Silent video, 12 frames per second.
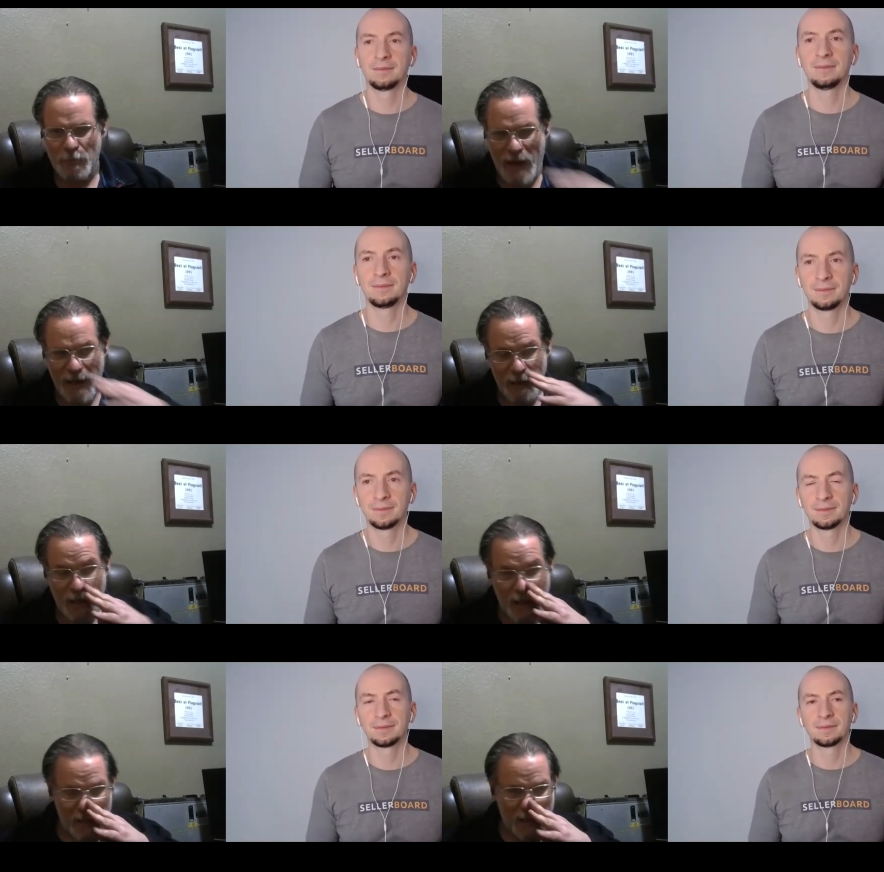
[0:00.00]
Speaker 1: brand
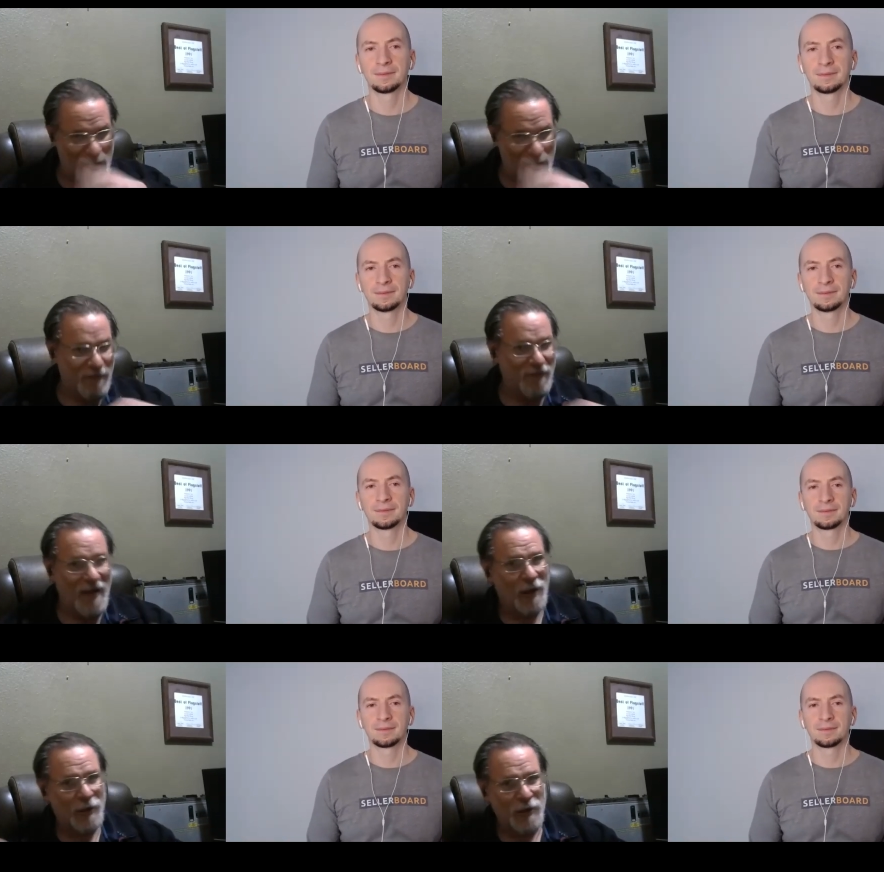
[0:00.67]
they might
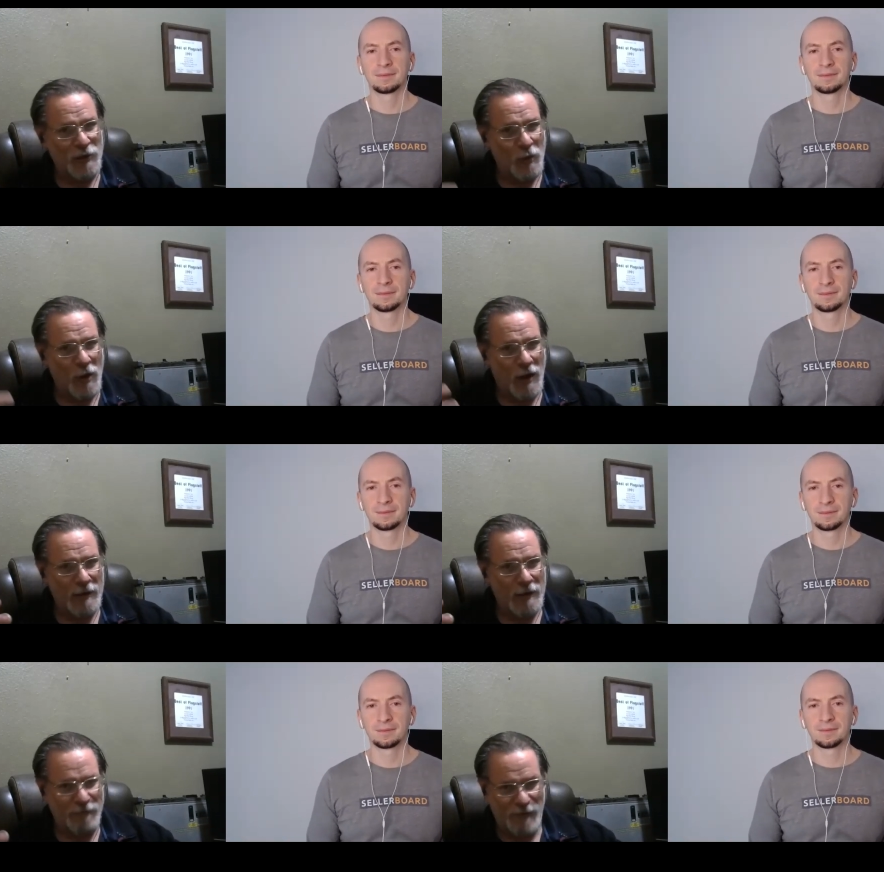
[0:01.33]
follow you
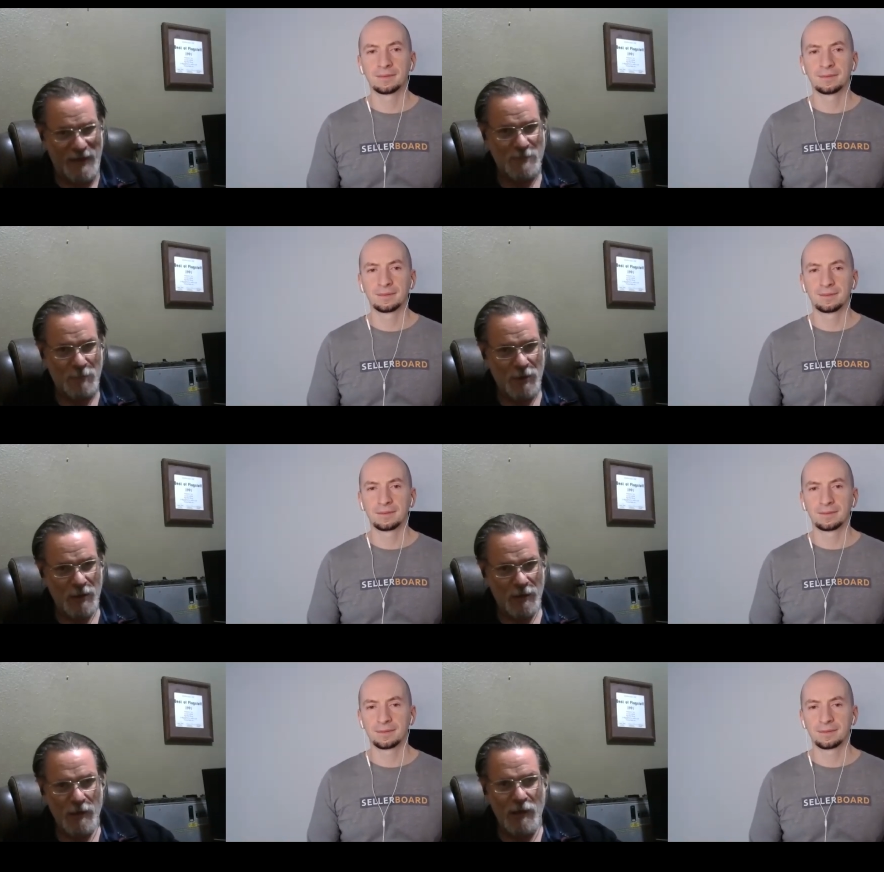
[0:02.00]
on Facebook
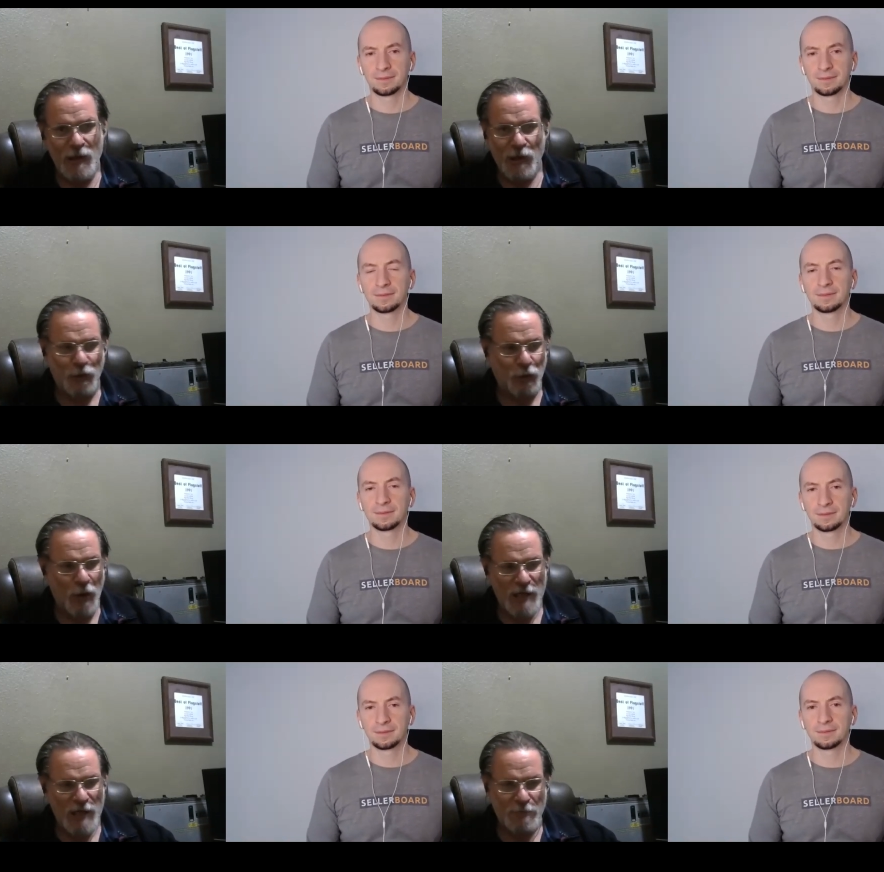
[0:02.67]

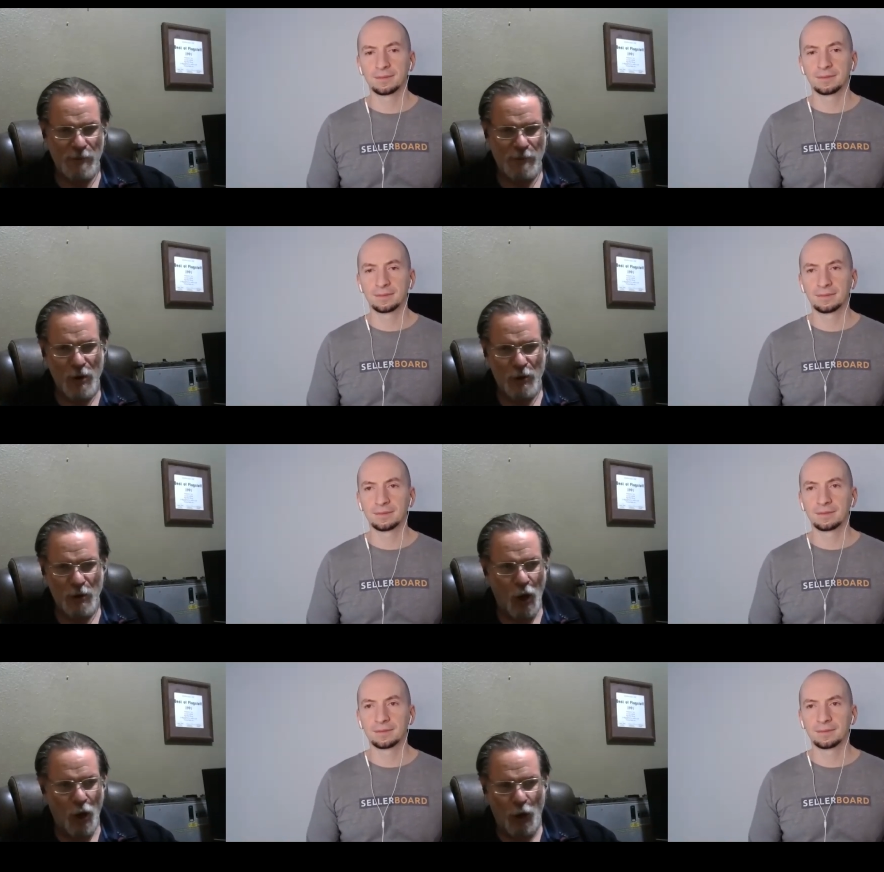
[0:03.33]
cross
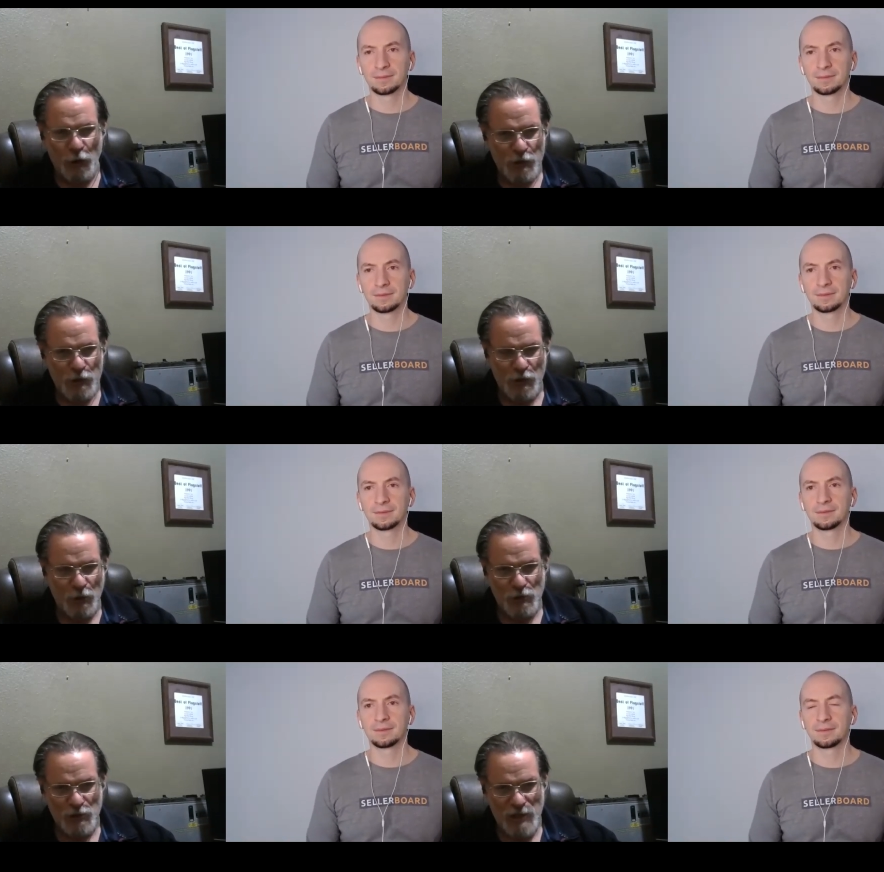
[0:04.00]
promote all your
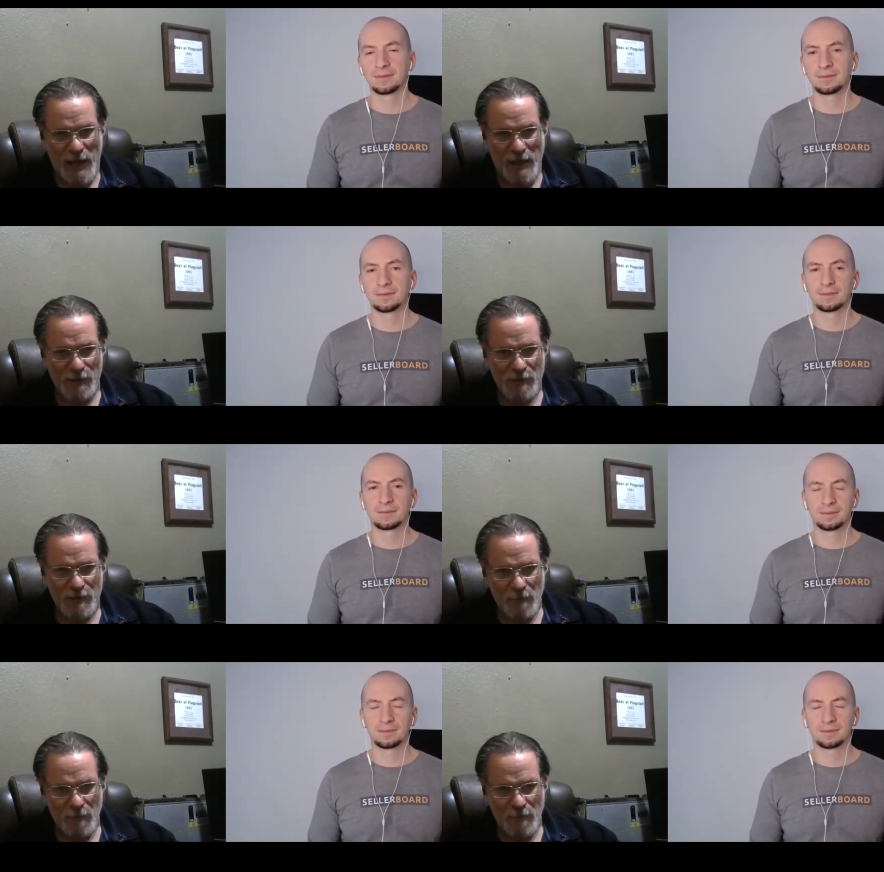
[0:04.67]
social channels